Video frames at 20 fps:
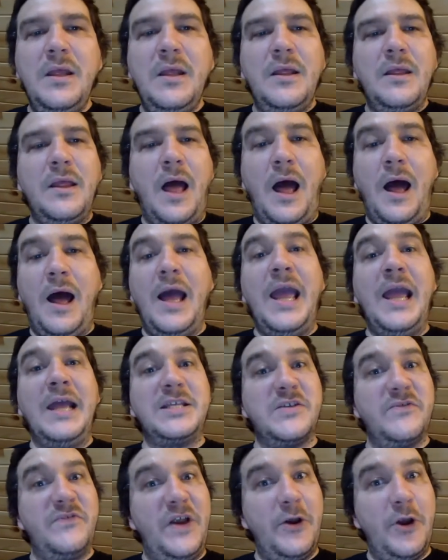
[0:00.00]
It's
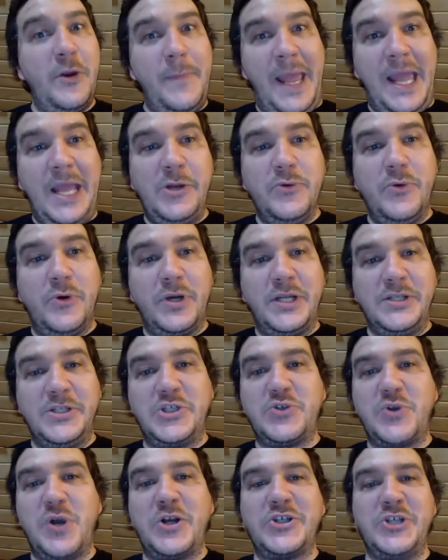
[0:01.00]
a very manual
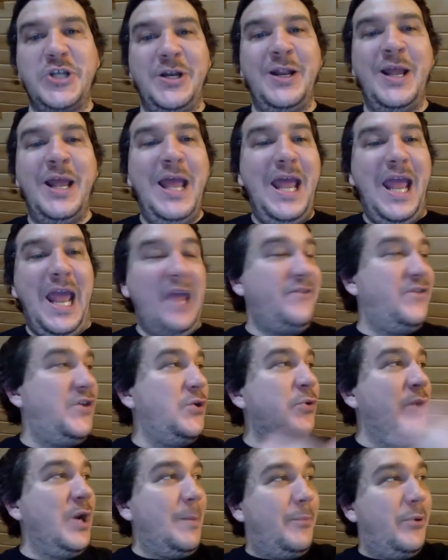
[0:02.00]
construction. If you
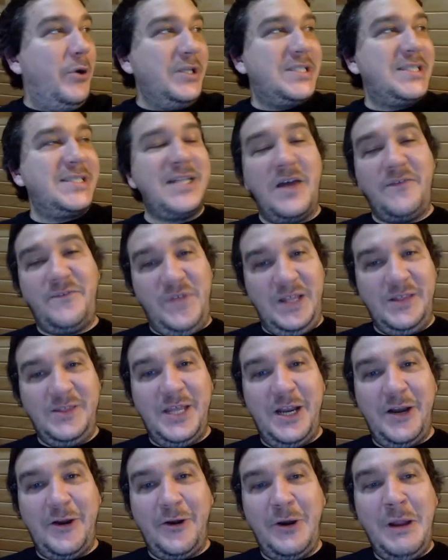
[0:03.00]
want to put stuff in
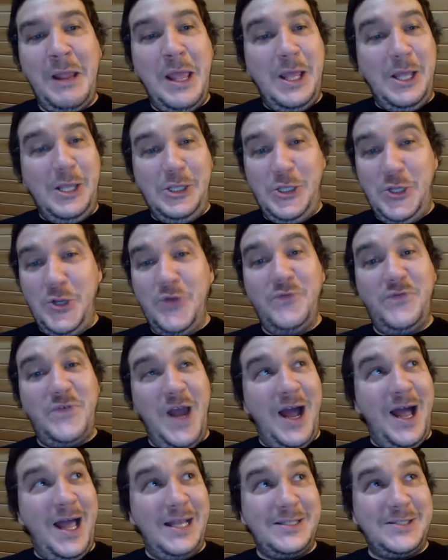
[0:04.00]
there, you've
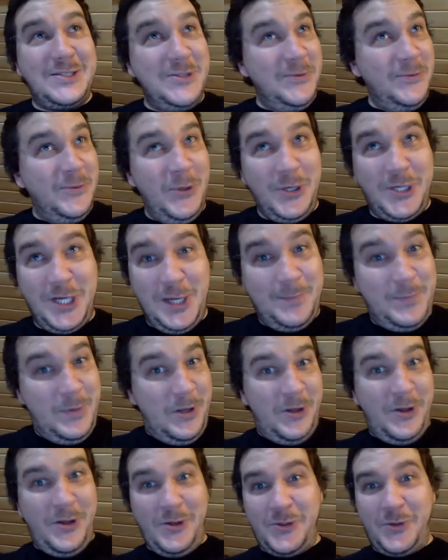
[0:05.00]
got to look up
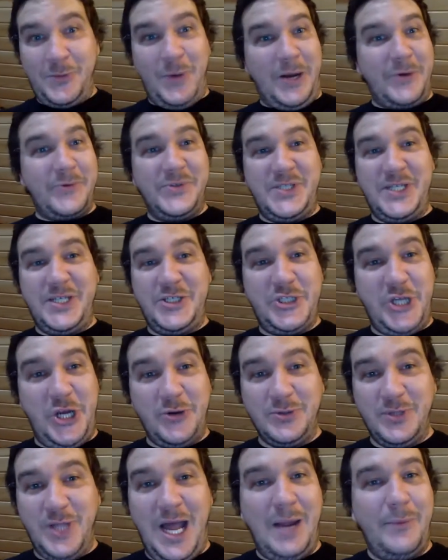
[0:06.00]
all the requisite
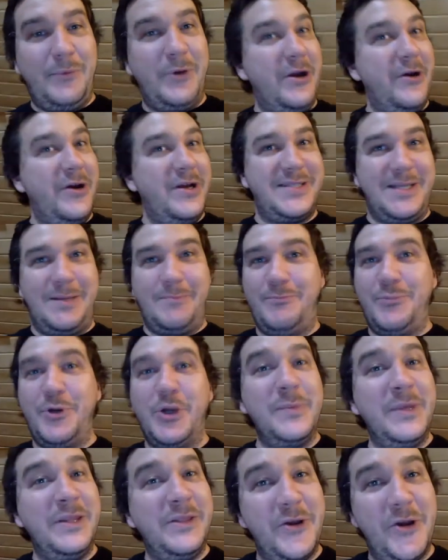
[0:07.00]
shared libraries and put
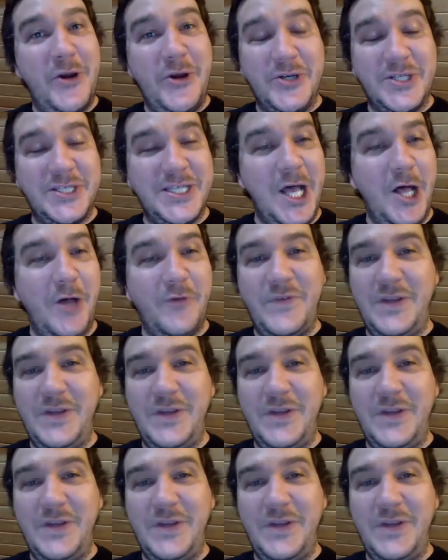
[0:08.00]
them in there yourself.